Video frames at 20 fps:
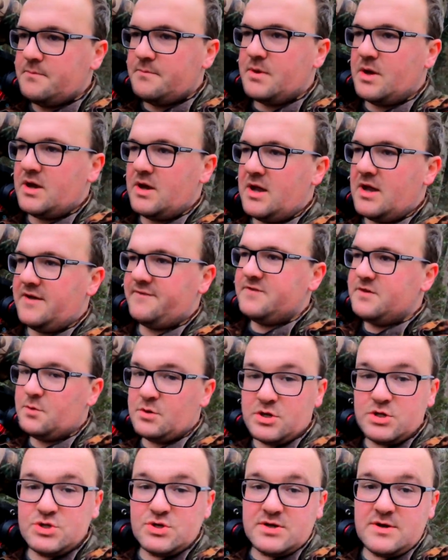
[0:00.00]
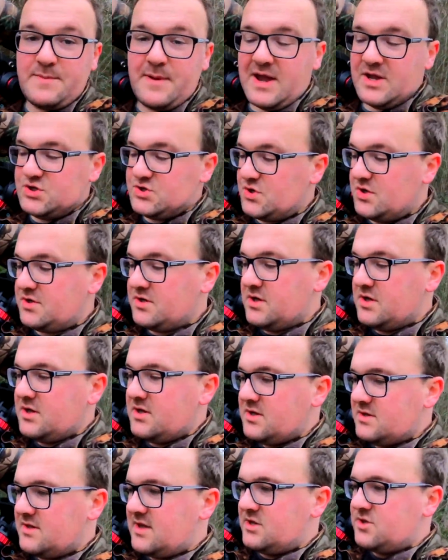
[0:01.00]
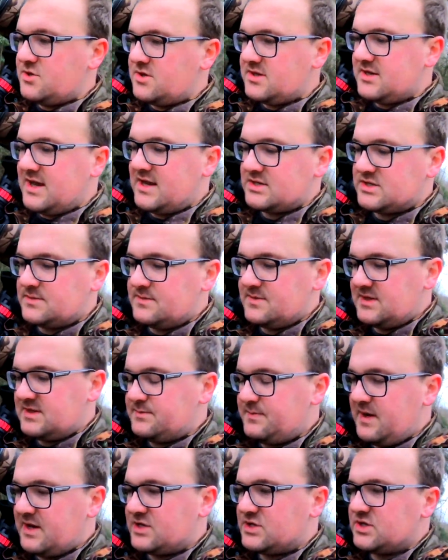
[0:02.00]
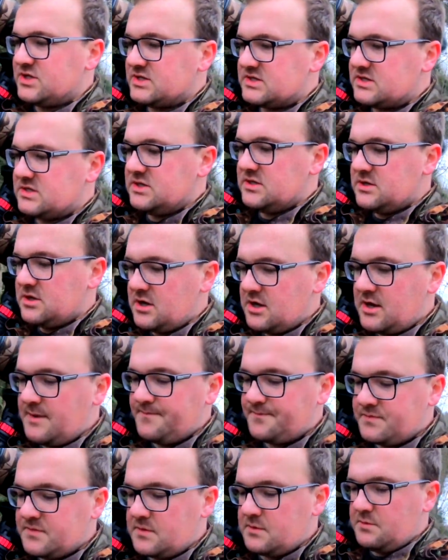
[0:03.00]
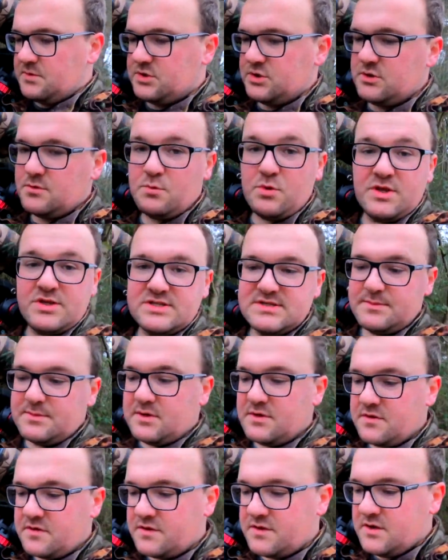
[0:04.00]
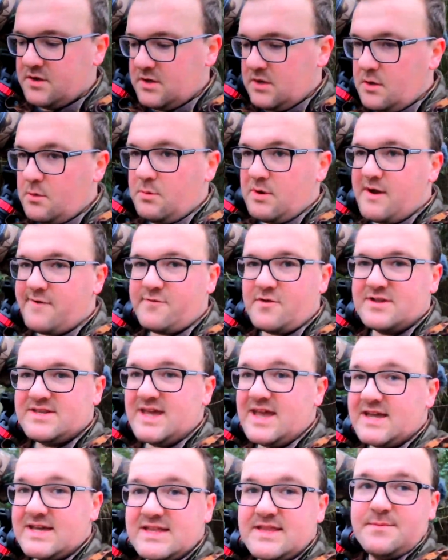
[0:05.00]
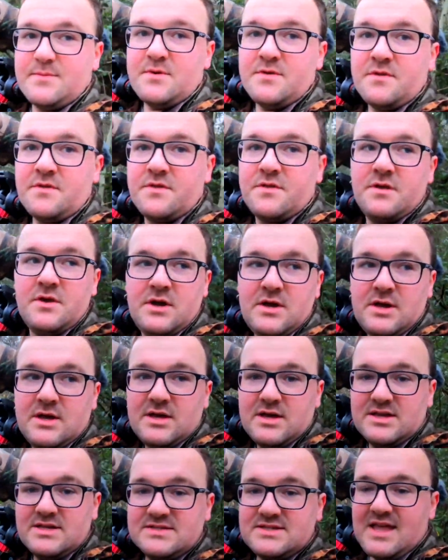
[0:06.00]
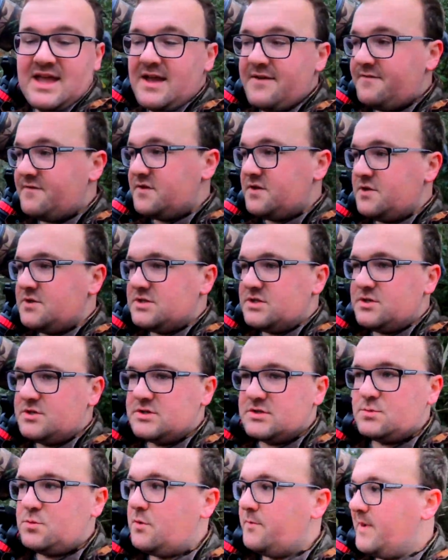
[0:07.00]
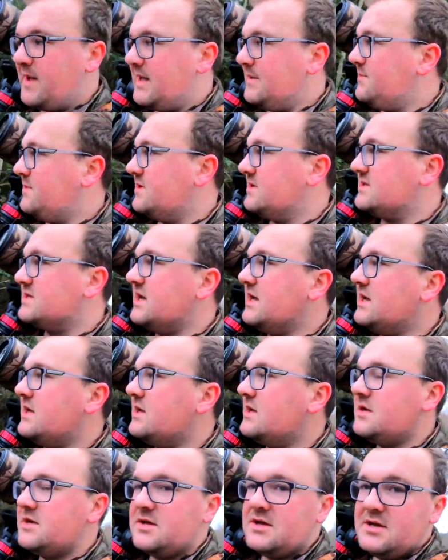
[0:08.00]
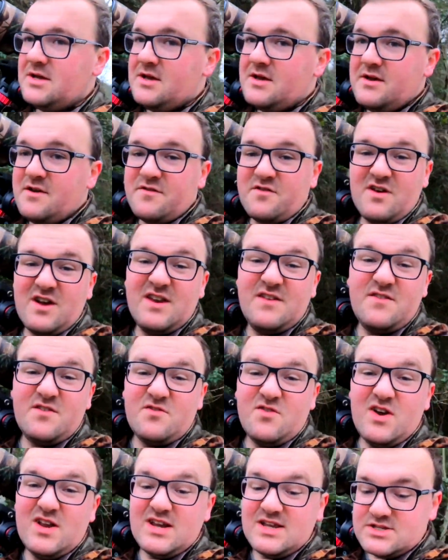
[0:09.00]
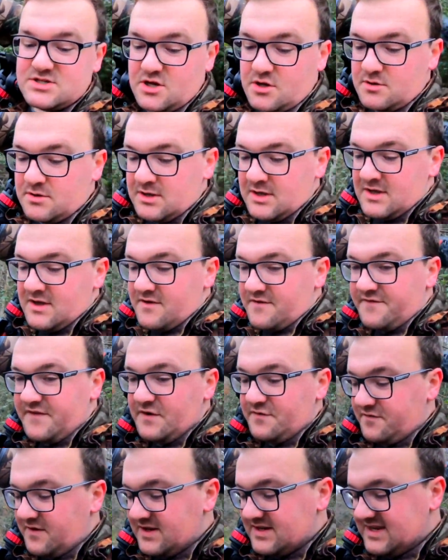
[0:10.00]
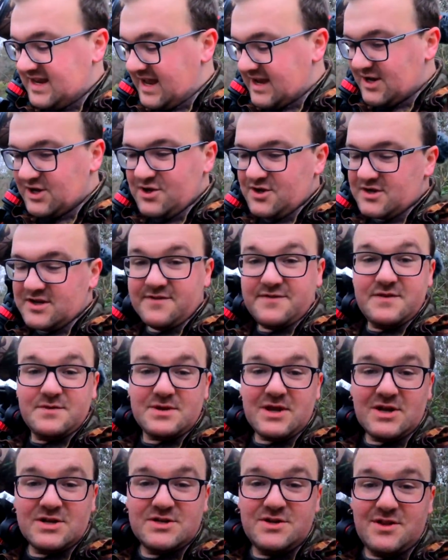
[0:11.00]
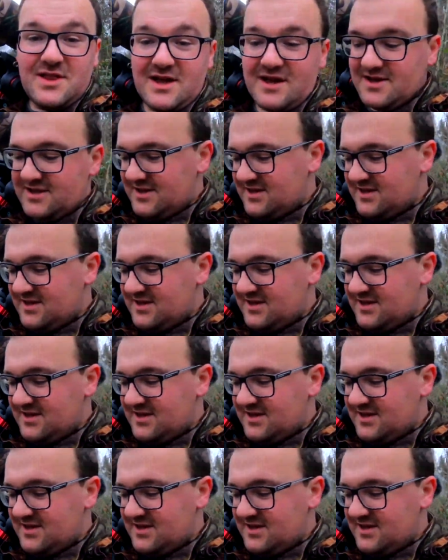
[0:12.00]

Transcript: but if you want to join the Patreon, then you can get some of these pictures. We do them once a month. Whatever I take in the month is there for you to use as wallpapers, for anything really, so feel free to take a look if you would like to do that.